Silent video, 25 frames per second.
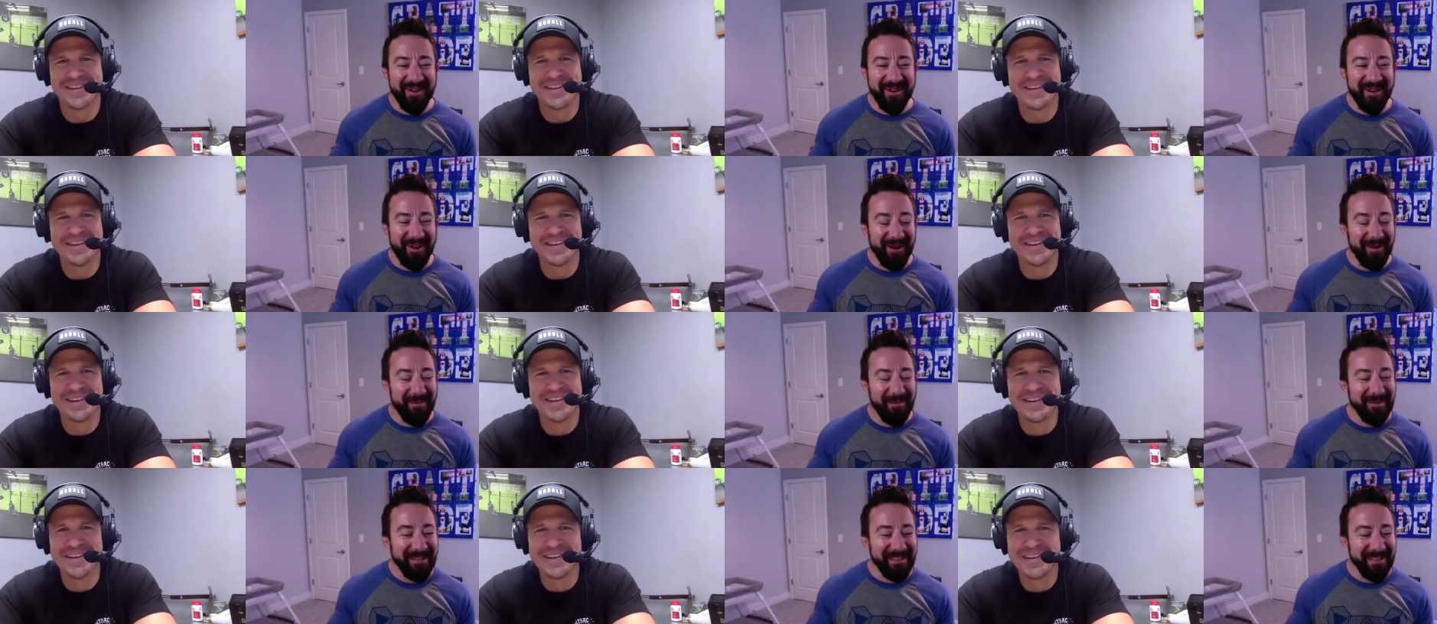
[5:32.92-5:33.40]

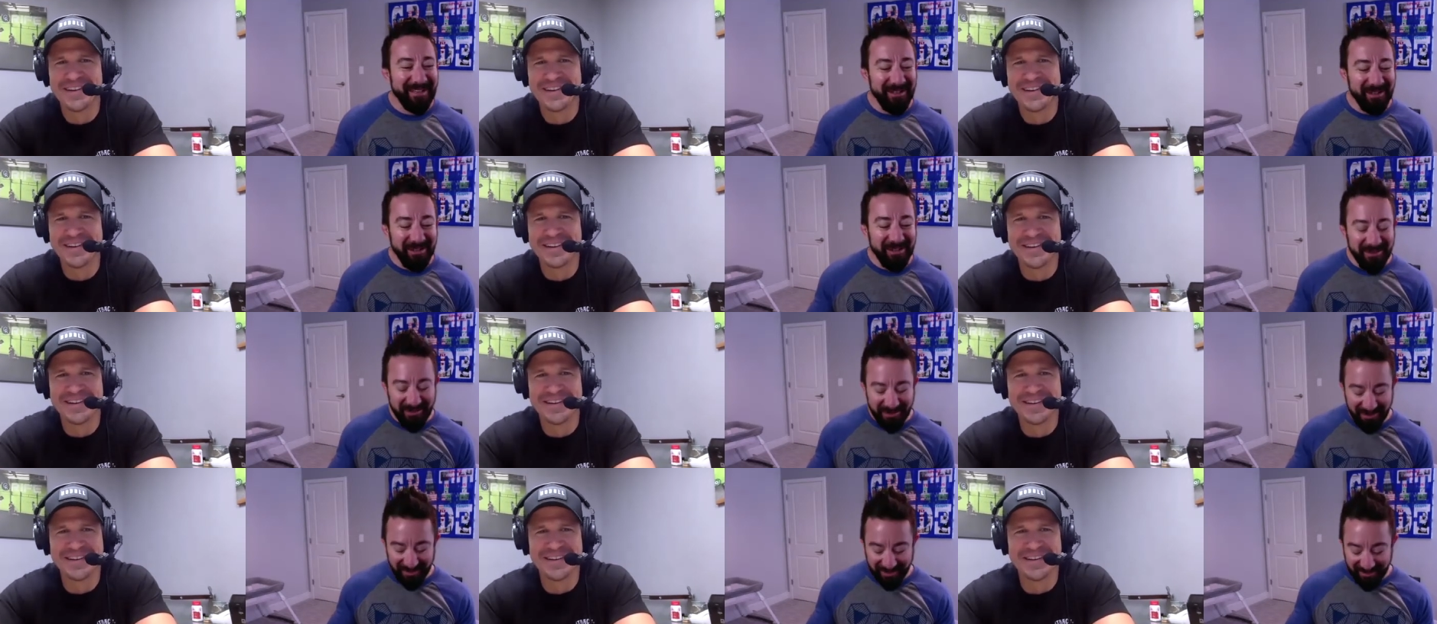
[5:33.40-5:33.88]
Speaker 1: Albany, New
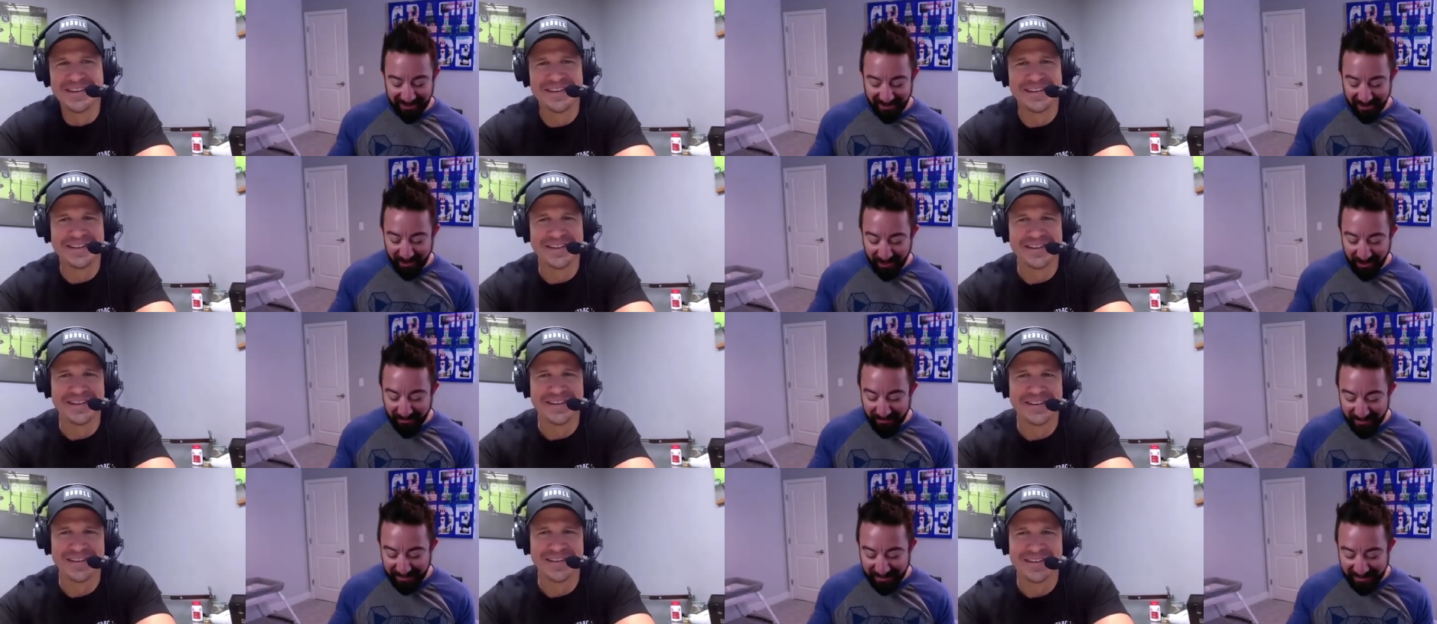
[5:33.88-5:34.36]
York, New
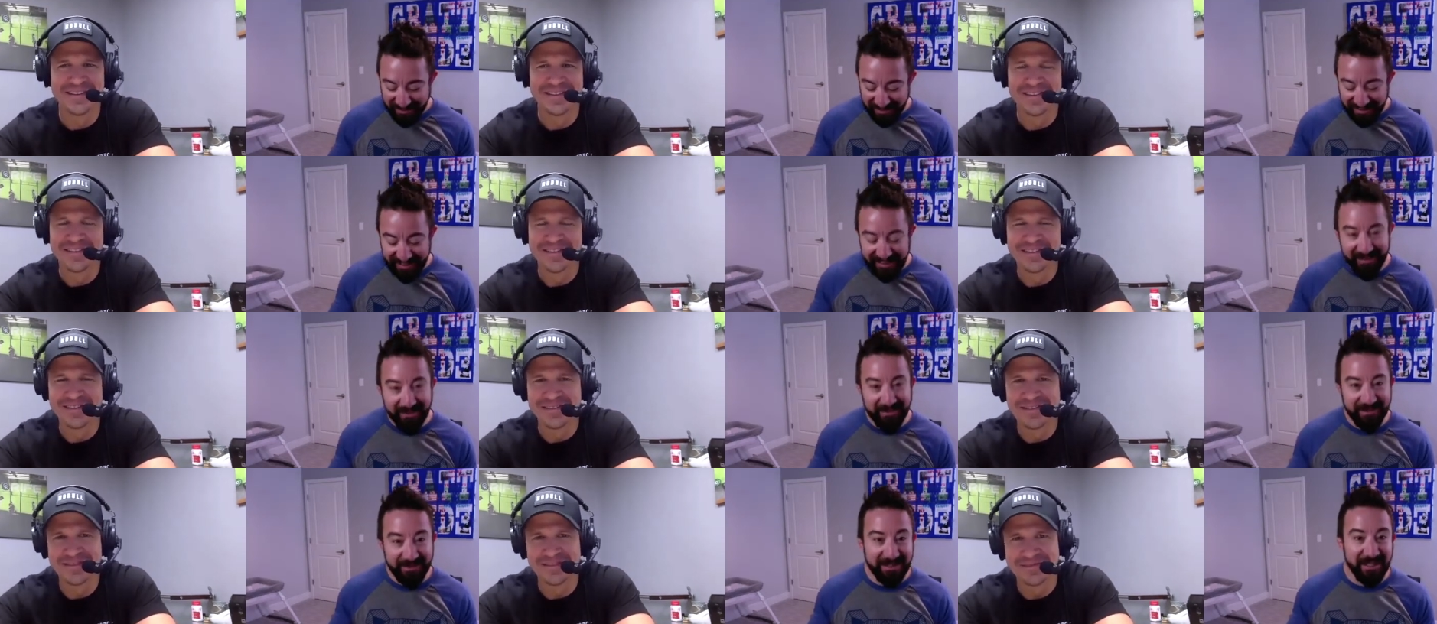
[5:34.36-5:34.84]
Physique. It
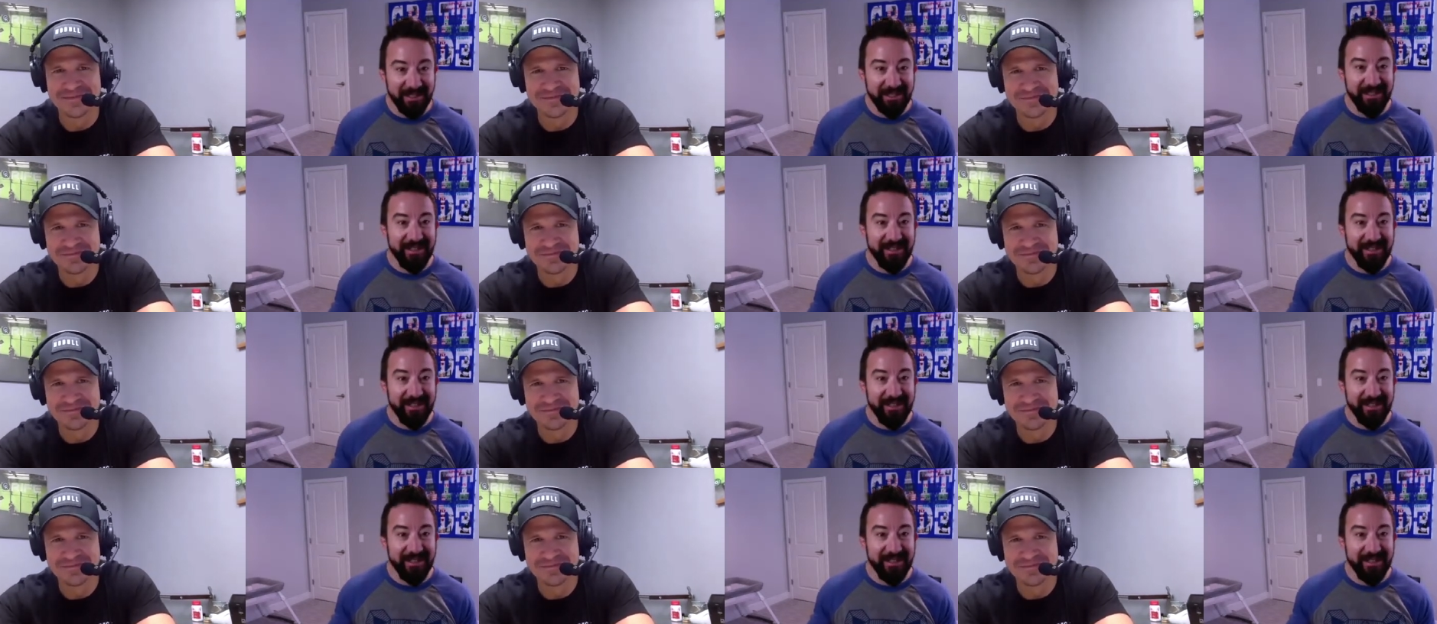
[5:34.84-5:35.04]
was